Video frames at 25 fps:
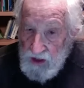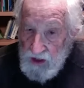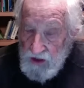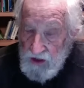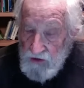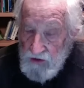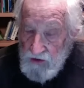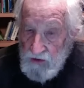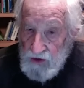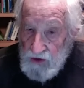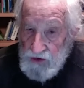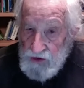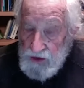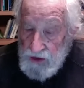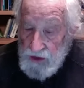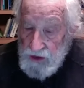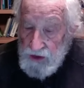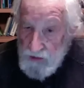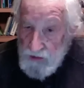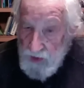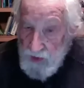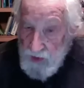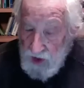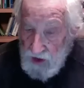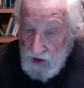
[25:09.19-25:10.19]
was to
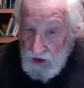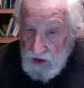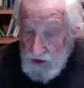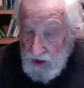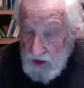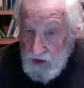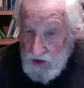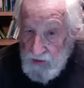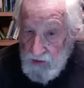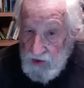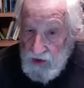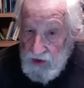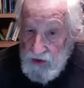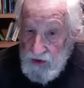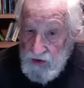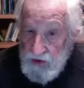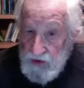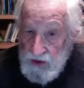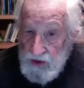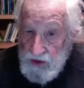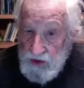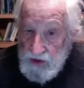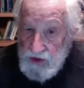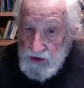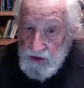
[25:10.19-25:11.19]
demolish labor
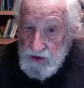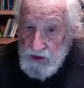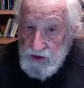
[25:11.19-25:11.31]
unions.